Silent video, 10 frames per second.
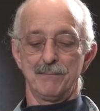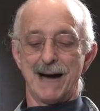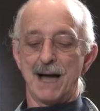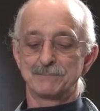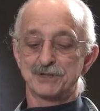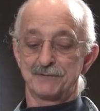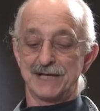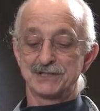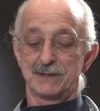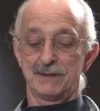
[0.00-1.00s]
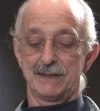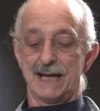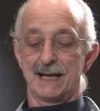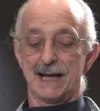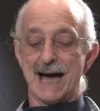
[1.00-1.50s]
my observation
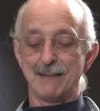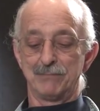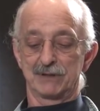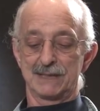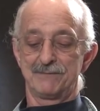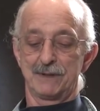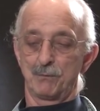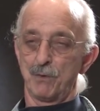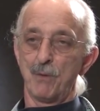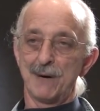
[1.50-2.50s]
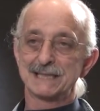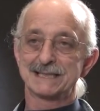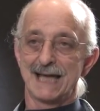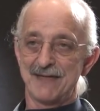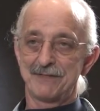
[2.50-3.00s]
that I believe that
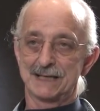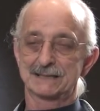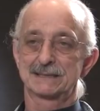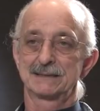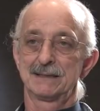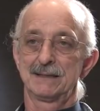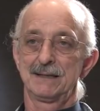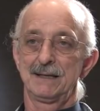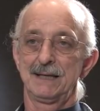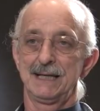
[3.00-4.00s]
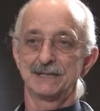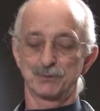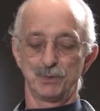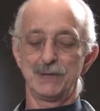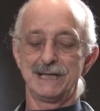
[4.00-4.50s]
robust ethics
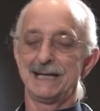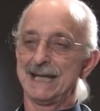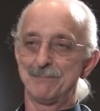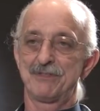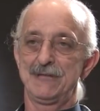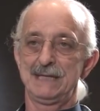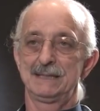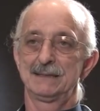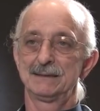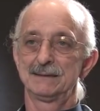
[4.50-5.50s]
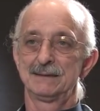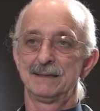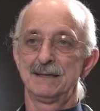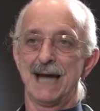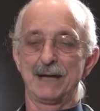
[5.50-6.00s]
is rooted in empathy.
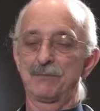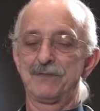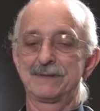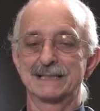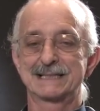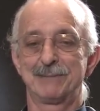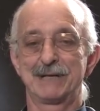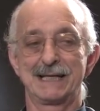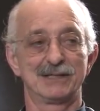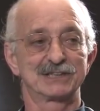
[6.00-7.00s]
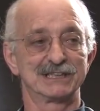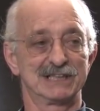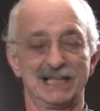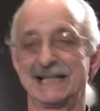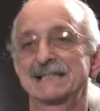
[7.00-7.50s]
I don't think that somebody
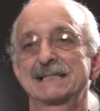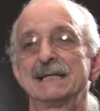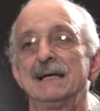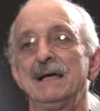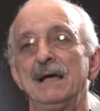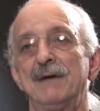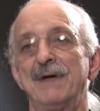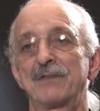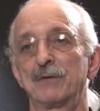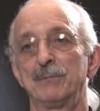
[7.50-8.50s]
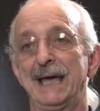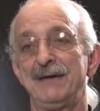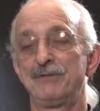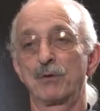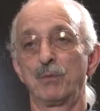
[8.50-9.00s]
else's list of ethical
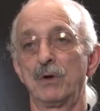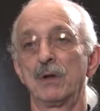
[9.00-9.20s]
behavior